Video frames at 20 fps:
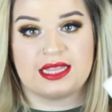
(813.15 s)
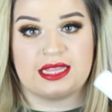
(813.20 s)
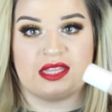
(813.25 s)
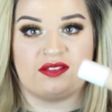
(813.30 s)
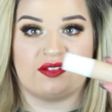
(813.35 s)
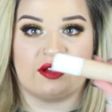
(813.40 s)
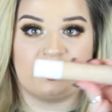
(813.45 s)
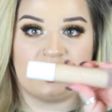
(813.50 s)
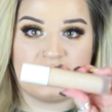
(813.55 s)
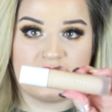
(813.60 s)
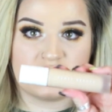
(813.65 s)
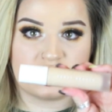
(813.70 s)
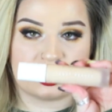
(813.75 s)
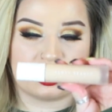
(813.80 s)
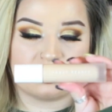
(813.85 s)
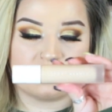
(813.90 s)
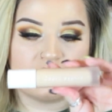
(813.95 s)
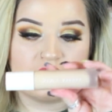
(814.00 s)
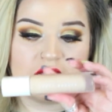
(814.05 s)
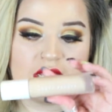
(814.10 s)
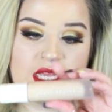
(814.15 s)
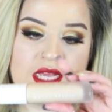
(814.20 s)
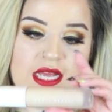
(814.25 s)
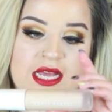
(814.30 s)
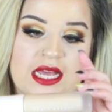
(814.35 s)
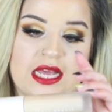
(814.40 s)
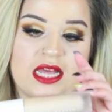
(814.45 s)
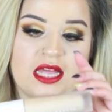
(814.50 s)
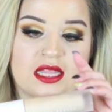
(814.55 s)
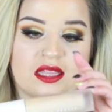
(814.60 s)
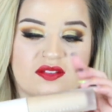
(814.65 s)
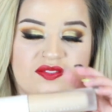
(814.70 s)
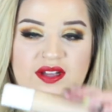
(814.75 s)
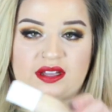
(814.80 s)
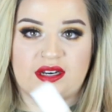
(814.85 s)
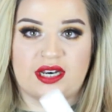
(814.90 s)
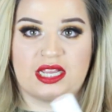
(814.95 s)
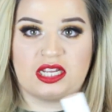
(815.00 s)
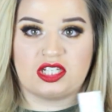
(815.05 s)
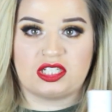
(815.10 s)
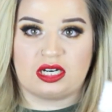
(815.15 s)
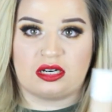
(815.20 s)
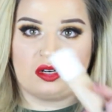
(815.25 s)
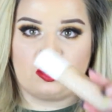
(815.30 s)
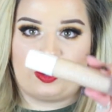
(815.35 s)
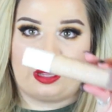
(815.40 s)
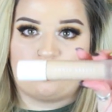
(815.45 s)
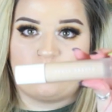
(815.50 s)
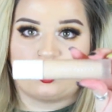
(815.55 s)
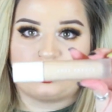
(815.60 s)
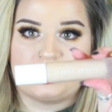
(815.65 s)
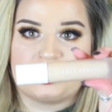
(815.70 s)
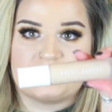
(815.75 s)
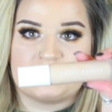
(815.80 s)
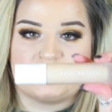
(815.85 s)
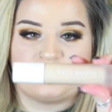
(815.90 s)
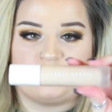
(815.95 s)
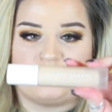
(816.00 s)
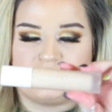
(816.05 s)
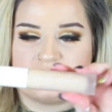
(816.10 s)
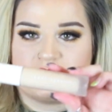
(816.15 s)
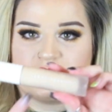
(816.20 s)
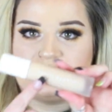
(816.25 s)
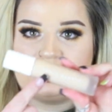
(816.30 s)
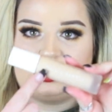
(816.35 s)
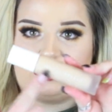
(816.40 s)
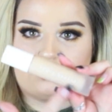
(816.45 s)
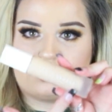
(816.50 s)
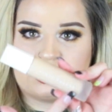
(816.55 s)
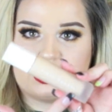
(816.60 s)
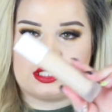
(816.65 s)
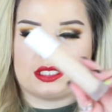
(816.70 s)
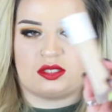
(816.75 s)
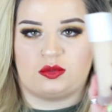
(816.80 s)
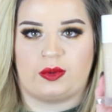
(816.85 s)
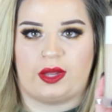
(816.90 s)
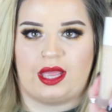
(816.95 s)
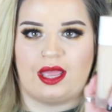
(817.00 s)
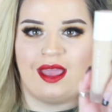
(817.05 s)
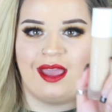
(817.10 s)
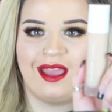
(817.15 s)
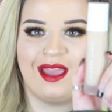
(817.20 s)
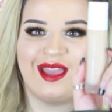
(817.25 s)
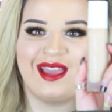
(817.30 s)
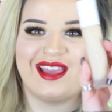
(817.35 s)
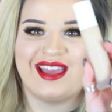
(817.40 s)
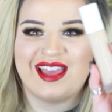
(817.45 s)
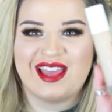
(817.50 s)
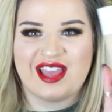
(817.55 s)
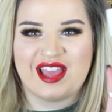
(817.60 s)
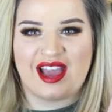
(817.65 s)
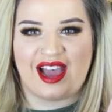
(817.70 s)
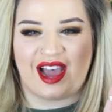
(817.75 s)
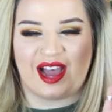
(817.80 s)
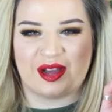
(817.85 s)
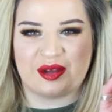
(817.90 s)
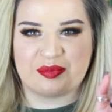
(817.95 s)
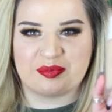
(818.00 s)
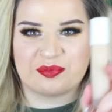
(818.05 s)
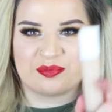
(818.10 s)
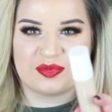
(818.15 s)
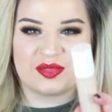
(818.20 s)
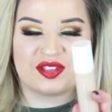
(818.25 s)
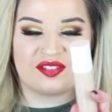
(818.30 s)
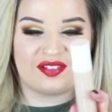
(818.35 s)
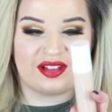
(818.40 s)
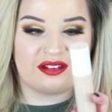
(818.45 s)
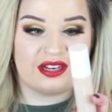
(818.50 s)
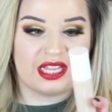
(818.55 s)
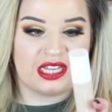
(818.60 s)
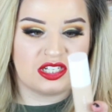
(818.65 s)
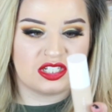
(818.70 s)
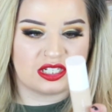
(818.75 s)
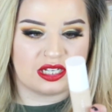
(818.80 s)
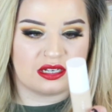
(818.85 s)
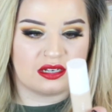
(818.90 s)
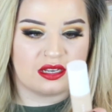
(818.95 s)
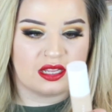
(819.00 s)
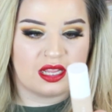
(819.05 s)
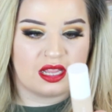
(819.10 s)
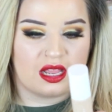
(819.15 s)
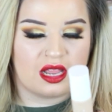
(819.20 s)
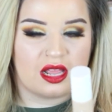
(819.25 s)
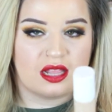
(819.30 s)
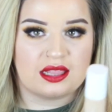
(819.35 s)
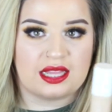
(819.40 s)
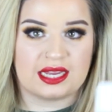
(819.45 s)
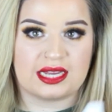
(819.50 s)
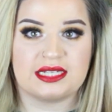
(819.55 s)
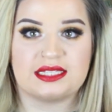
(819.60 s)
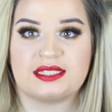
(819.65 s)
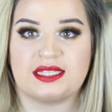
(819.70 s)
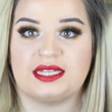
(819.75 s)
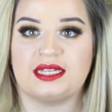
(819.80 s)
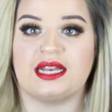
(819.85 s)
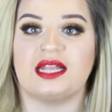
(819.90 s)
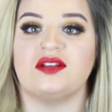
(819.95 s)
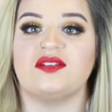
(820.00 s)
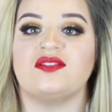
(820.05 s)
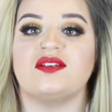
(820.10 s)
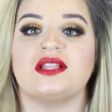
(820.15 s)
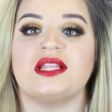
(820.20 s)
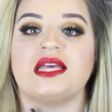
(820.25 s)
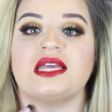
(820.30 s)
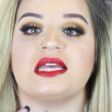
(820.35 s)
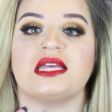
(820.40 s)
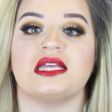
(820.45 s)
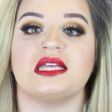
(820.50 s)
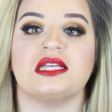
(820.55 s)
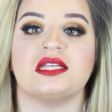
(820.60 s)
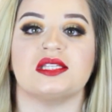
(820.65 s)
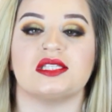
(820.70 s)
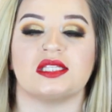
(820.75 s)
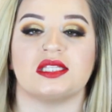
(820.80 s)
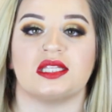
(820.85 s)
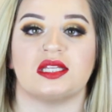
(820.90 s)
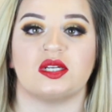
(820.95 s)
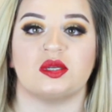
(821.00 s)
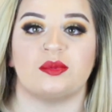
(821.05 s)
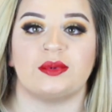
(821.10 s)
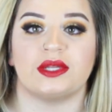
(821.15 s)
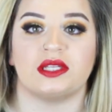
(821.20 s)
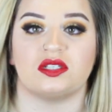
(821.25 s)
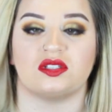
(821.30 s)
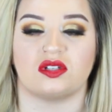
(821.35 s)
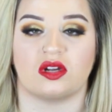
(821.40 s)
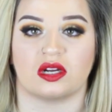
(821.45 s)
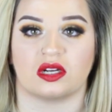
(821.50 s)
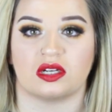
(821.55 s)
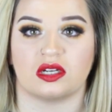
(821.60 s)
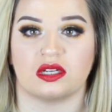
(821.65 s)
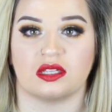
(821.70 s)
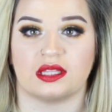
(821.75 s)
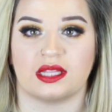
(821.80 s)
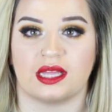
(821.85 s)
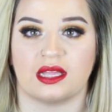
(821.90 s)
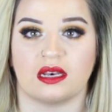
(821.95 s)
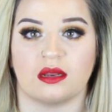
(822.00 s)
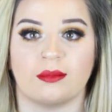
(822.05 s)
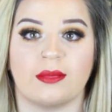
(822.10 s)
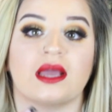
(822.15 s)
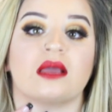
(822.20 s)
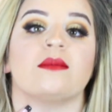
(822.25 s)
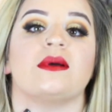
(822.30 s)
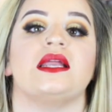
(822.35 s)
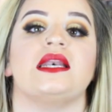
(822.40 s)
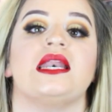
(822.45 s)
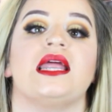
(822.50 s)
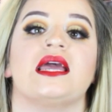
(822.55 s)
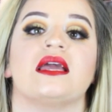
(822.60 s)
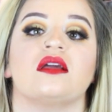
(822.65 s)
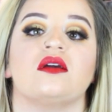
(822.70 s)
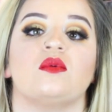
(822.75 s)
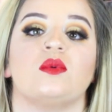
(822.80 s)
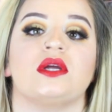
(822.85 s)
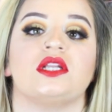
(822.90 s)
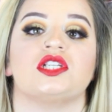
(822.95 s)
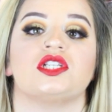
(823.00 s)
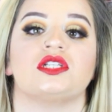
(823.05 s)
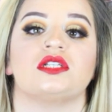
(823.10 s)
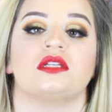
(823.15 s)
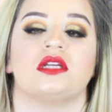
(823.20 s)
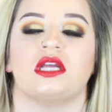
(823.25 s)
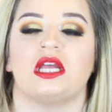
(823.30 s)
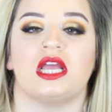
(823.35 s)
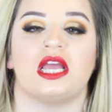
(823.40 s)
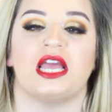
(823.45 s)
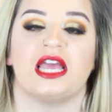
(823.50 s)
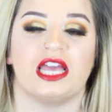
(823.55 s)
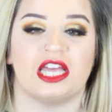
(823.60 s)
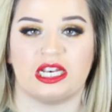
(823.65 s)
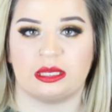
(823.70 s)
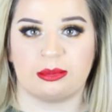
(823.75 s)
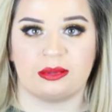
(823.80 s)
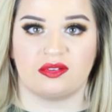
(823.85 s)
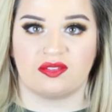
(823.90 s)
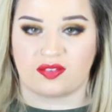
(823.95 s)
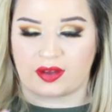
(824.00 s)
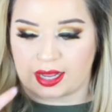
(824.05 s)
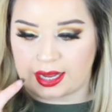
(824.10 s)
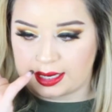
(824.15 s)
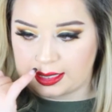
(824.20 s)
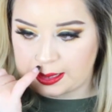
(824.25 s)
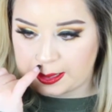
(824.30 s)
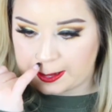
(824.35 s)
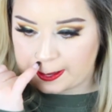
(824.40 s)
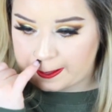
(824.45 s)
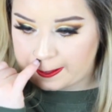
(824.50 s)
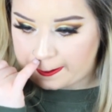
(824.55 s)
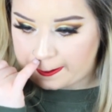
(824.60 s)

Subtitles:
The foundation. The foundation, I don't know why I'm holding it this way. It's because it's this way. The foundation. Like I said, I feel like it is a little bit darker than like my neck, which it'll be fine